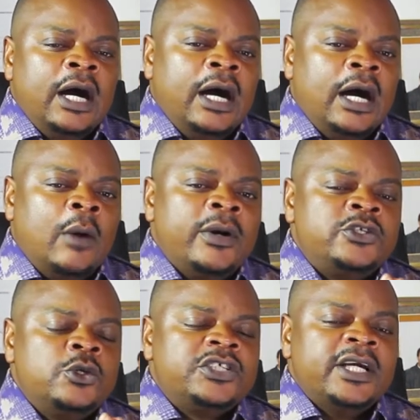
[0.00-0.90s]

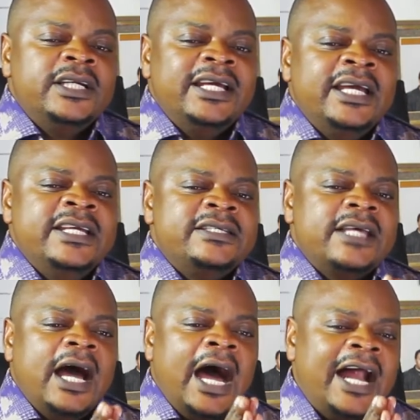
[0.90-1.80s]
our tuition
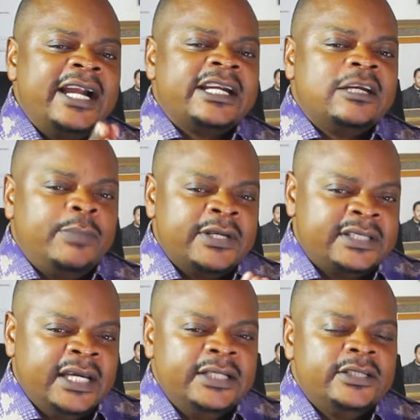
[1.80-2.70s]
is
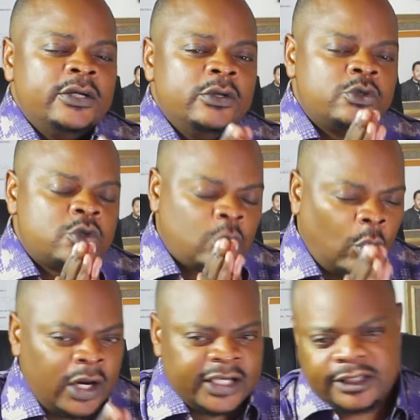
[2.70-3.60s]
100%
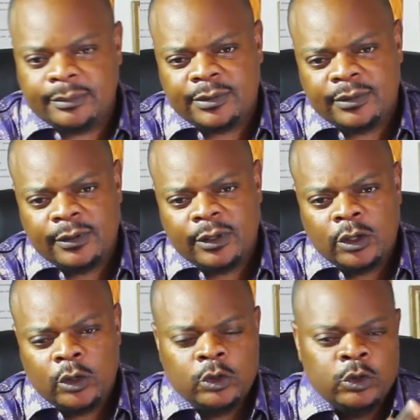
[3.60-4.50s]
scholarship.
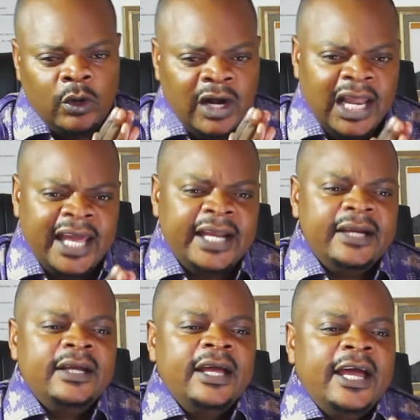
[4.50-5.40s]
You
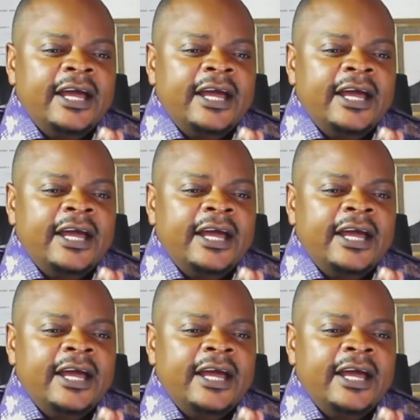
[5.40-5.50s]
learn